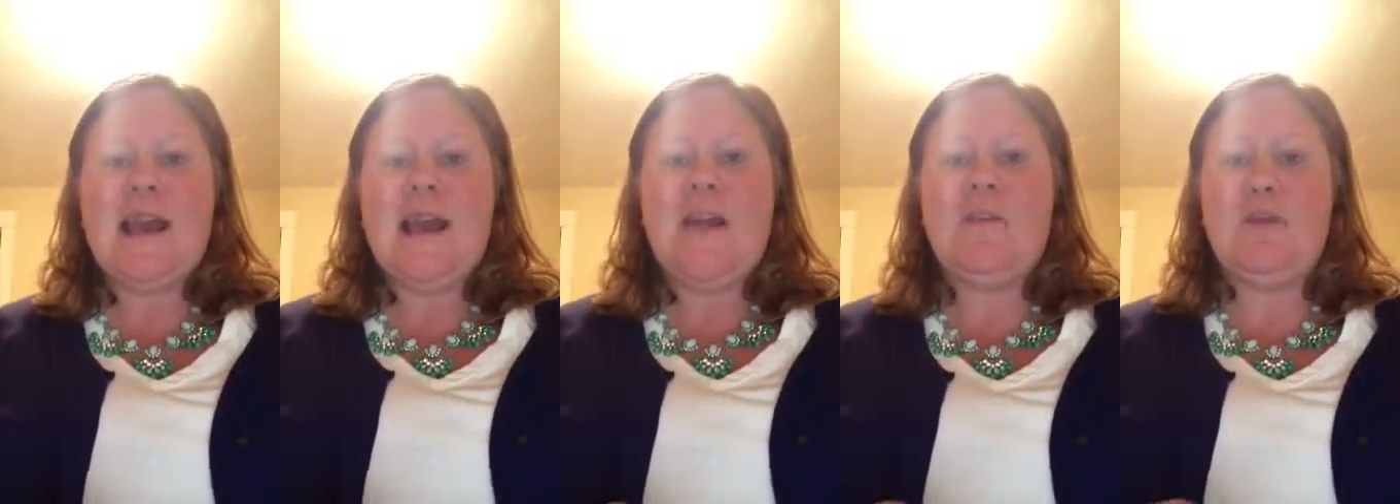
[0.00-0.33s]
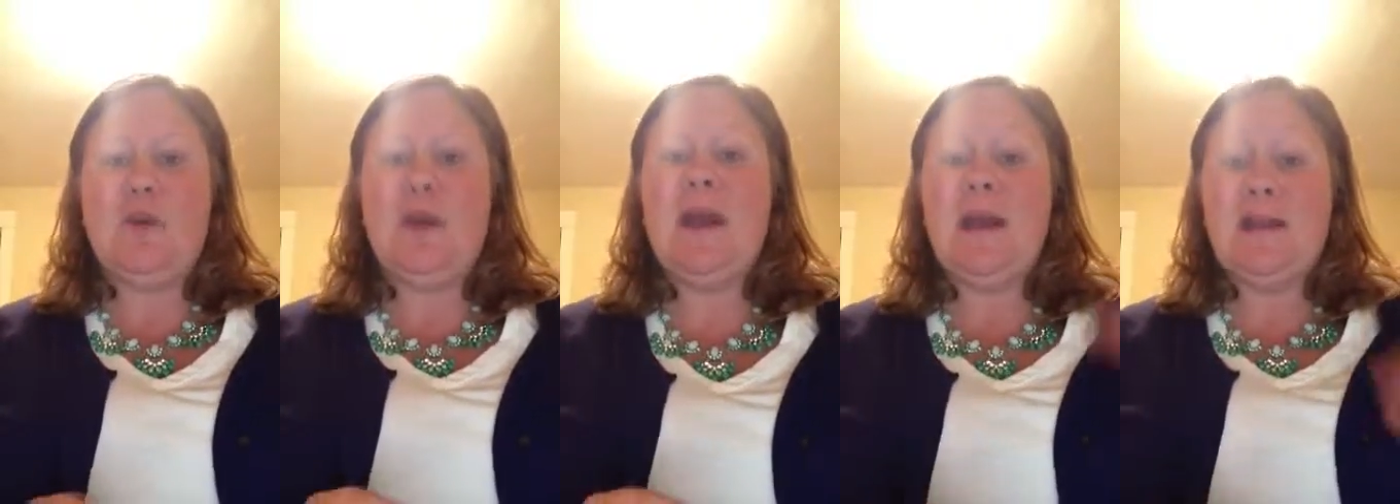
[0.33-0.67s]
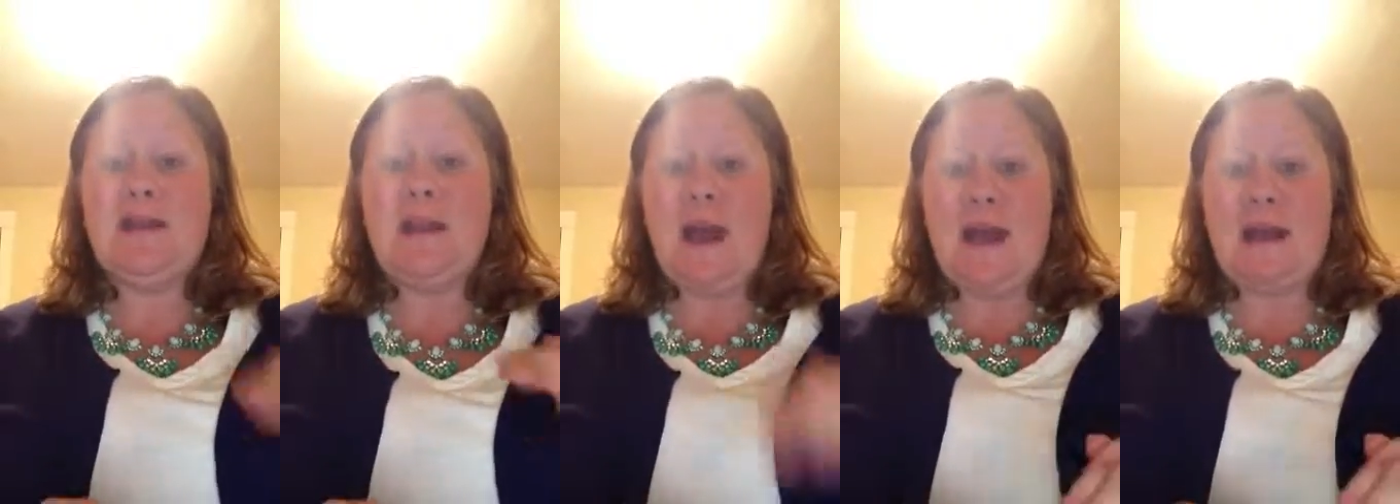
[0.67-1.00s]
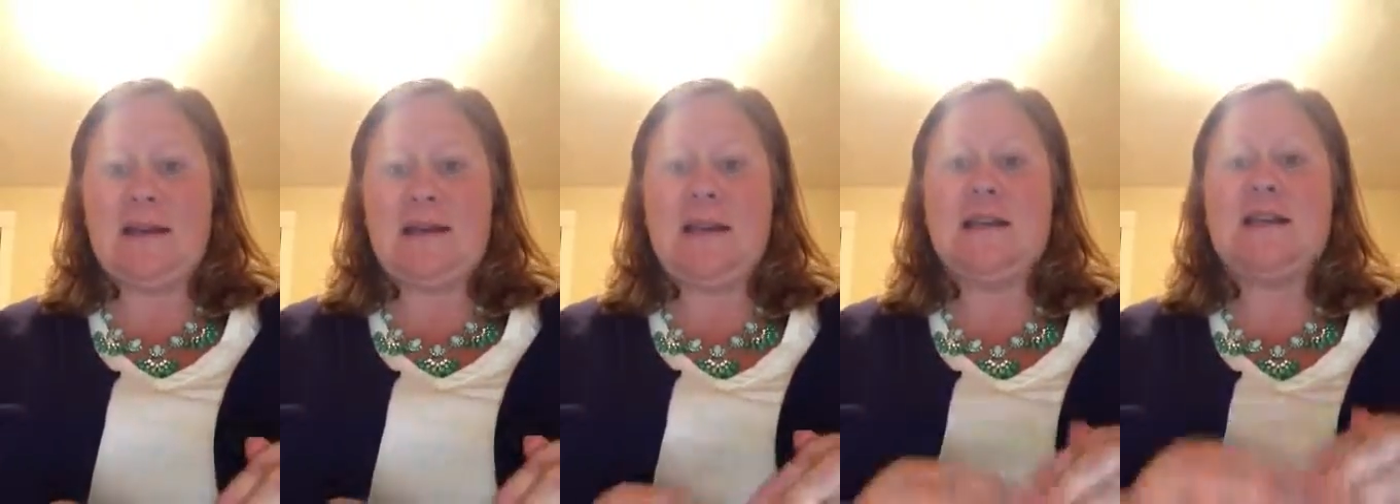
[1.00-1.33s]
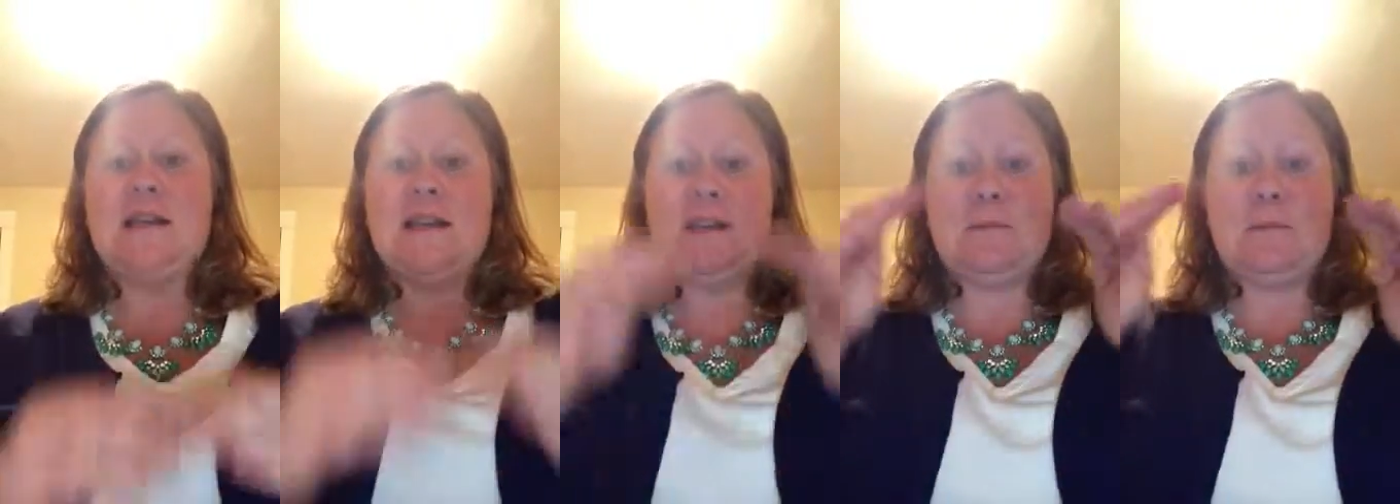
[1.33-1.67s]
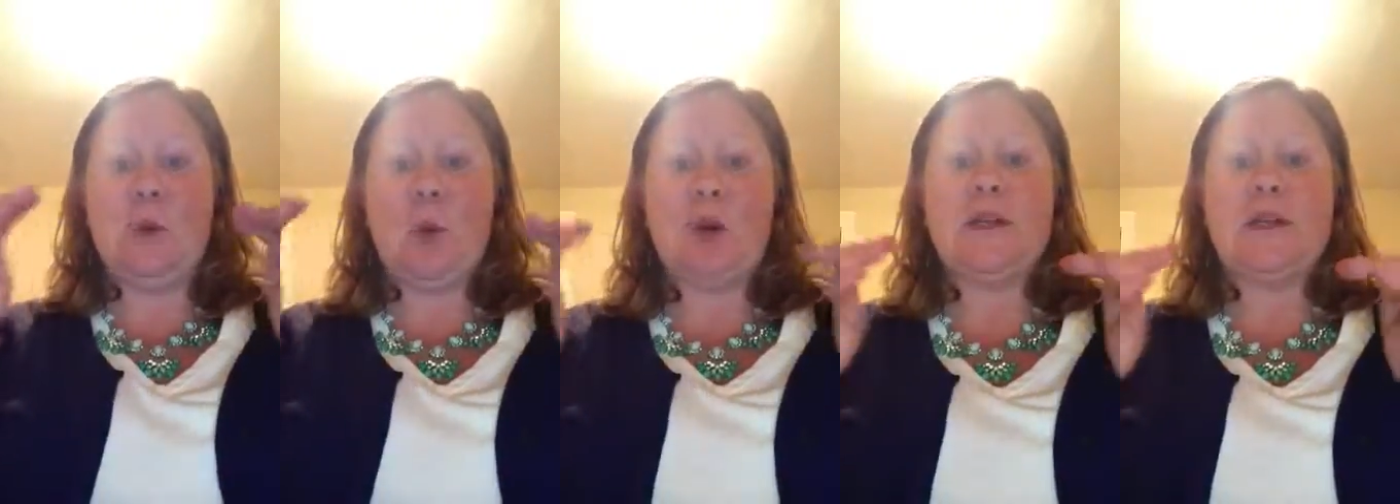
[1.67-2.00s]
If you hit that, it says
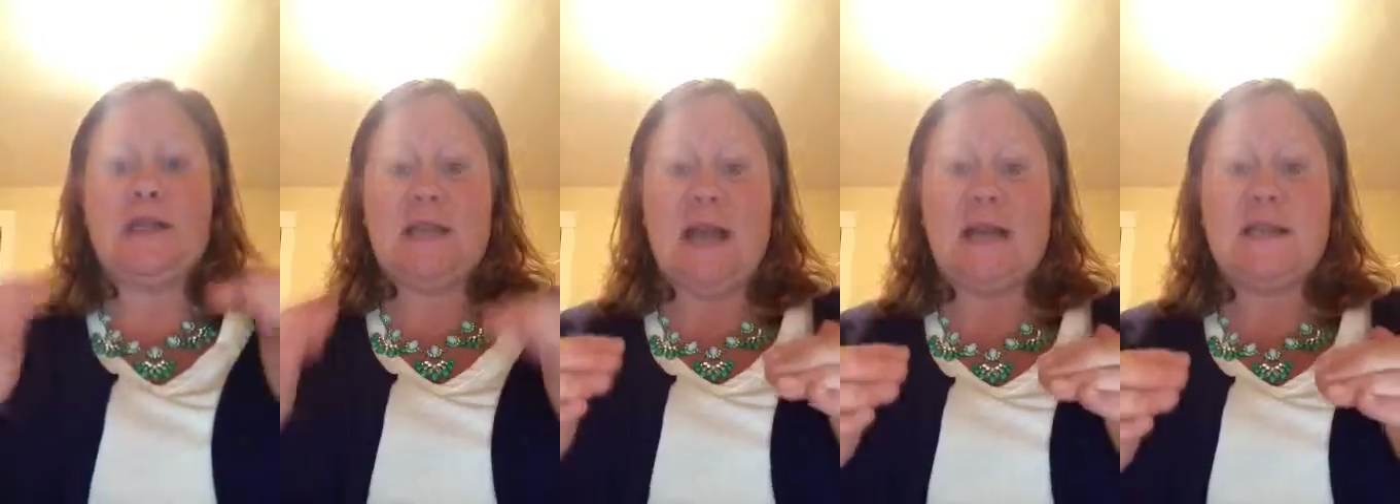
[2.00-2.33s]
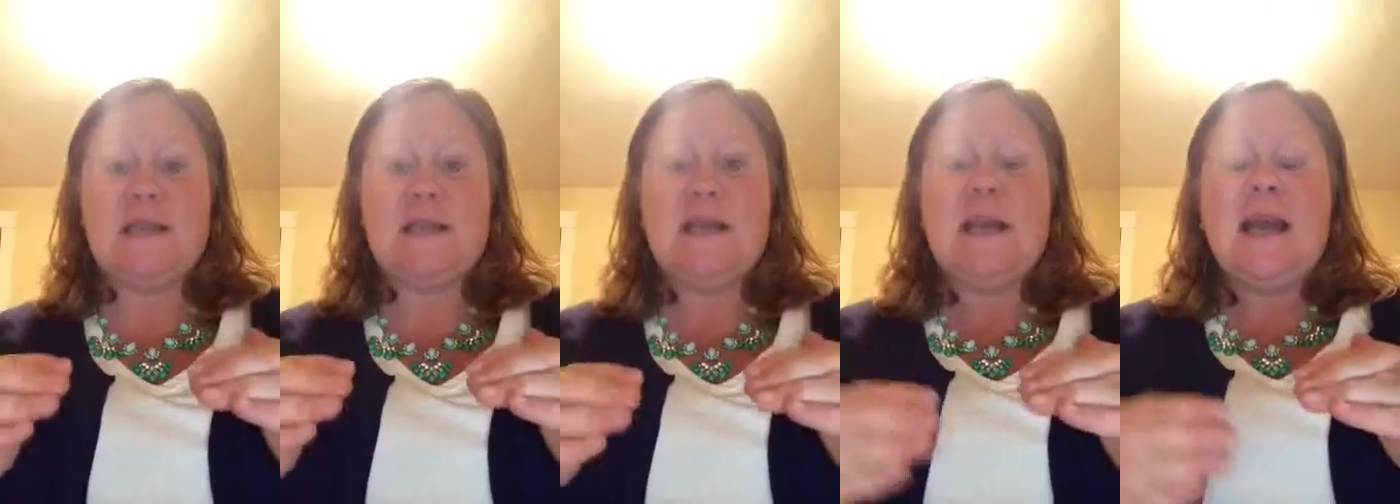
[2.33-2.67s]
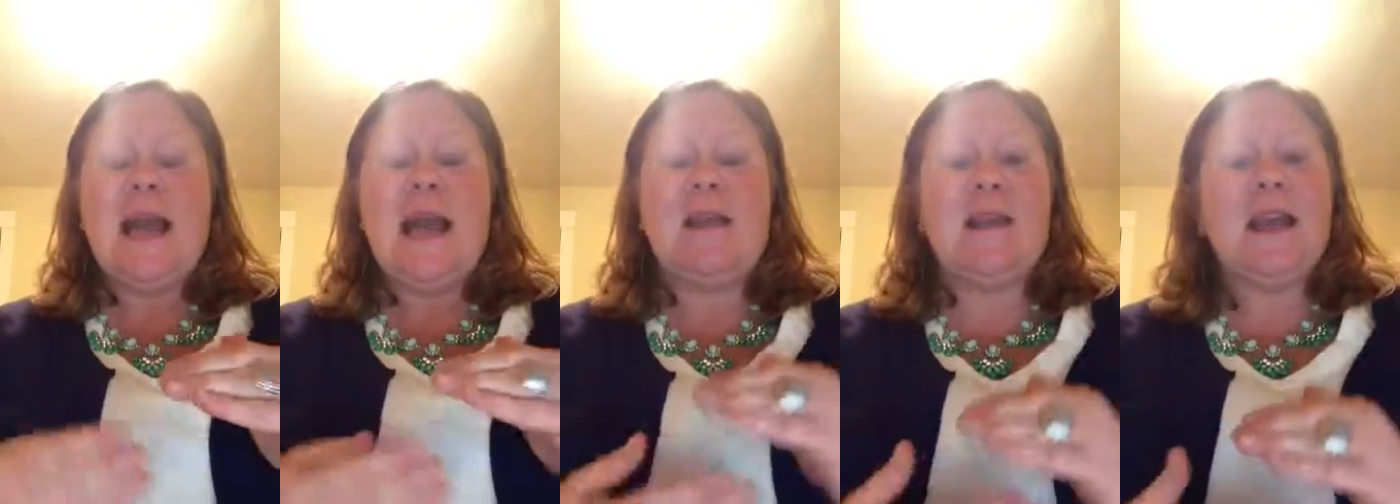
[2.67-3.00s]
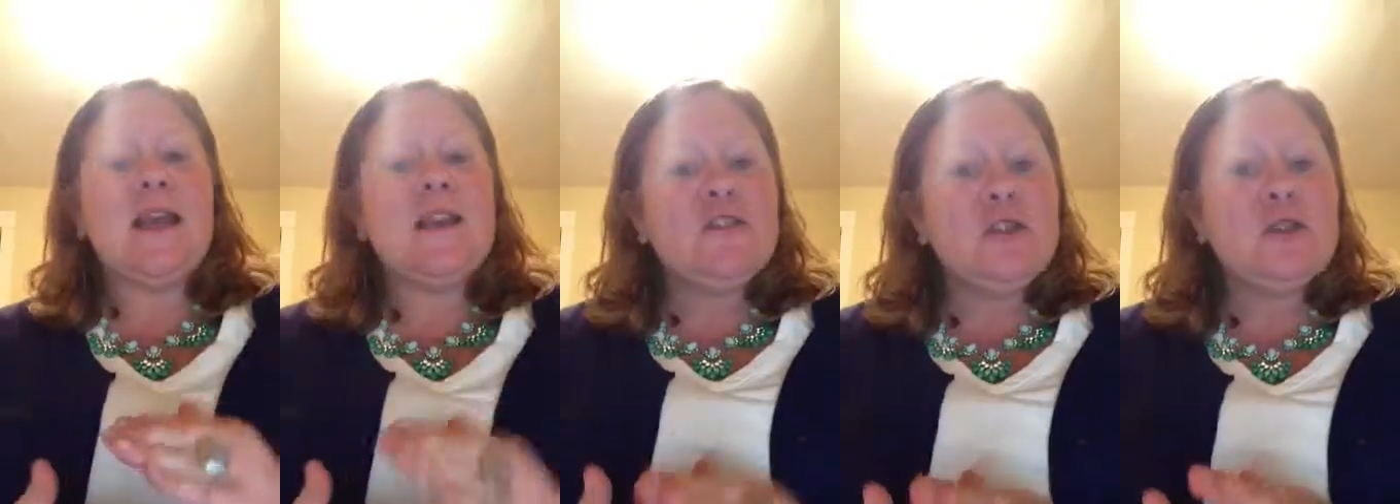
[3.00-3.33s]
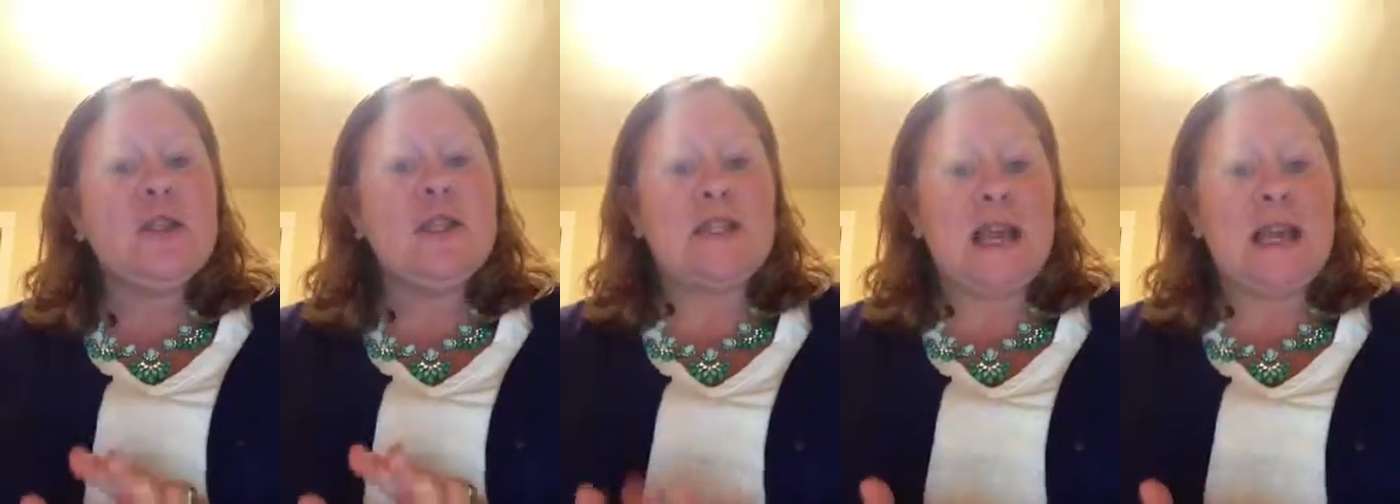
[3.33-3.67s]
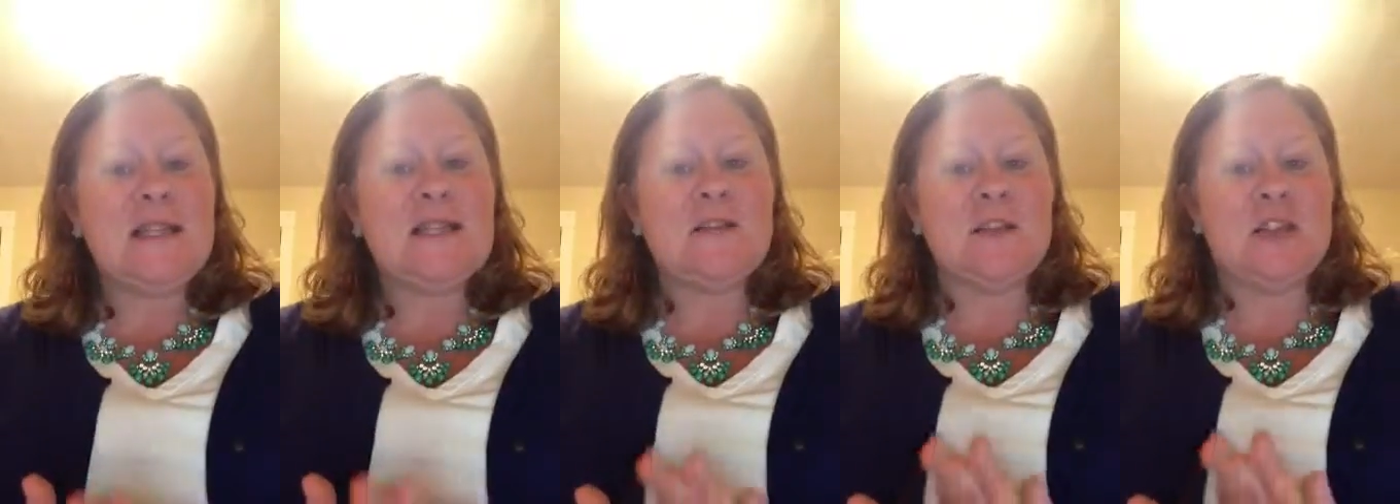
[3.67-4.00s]
important dates. And that gives you the
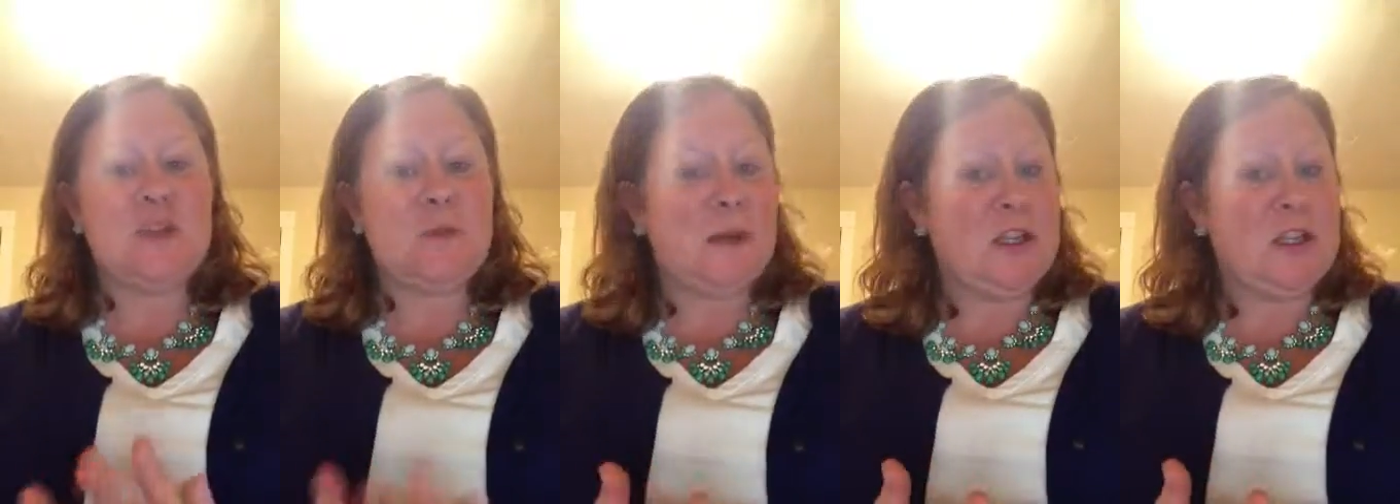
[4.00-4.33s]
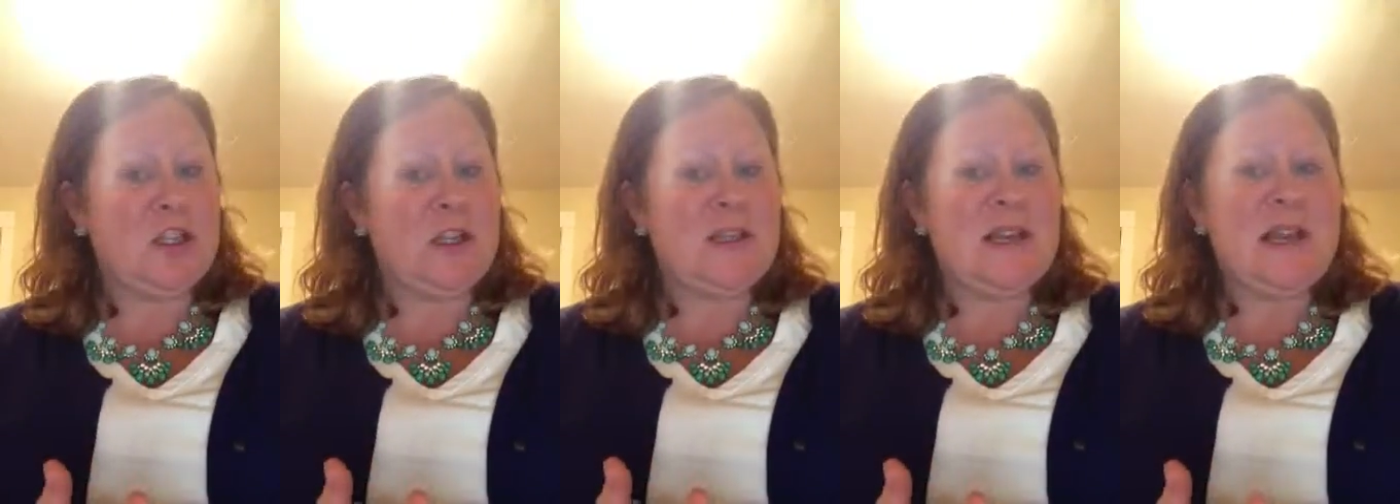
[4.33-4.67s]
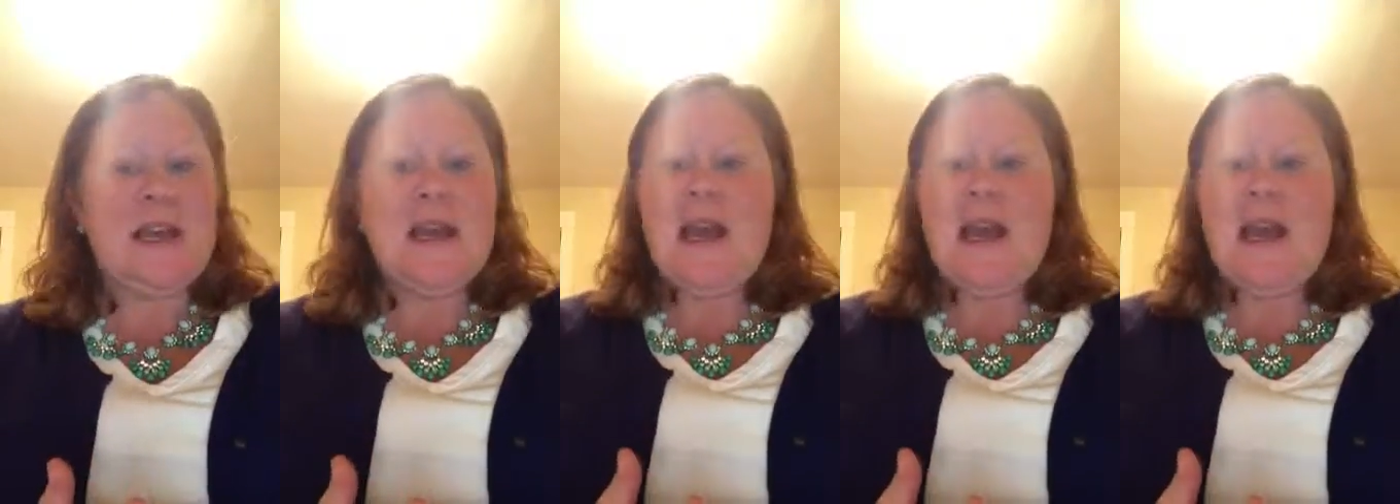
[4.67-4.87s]
dates of the speeches.